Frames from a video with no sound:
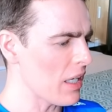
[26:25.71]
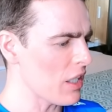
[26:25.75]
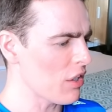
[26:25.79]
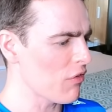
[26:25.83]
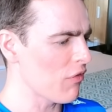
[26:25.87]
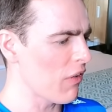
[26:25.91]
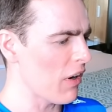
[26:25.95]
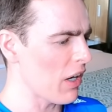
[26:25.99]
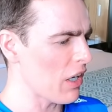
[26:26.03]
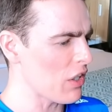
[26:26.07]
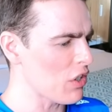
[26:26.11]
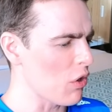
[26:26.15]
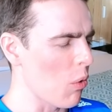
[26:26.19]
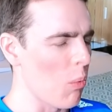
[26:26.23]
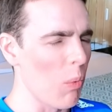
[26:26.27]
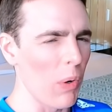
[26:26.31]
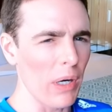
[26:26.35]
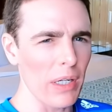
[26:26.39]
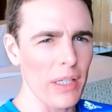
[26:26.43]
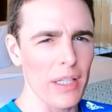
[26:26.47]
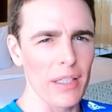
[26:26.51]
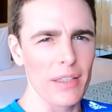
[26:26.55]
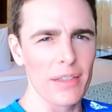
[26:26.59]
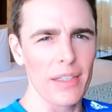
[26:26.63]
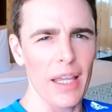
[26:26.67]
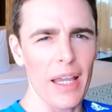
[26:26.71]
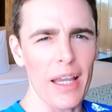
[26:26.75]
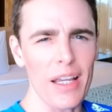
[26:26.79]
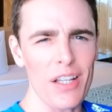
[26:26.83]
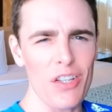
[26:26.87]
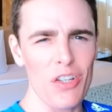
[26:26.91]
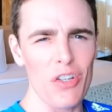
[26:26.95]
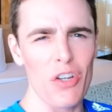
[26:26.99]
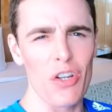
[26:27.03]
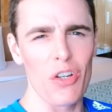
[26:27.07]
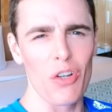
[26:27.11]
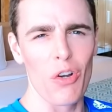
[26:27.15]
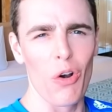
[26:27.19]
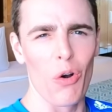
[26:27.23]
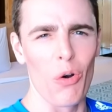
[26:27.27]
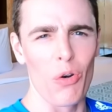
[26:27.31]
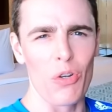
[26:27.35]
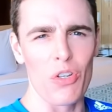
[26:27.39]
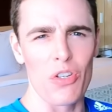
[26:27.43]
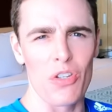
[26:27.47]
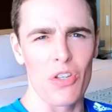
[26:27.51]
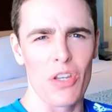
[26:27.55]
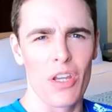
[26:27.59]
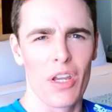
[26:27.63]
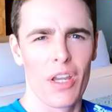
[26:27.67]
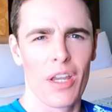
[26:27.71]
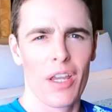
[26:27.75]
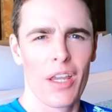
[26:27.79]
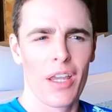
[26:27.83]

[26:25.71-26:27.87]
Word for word: as far as a working desk goes.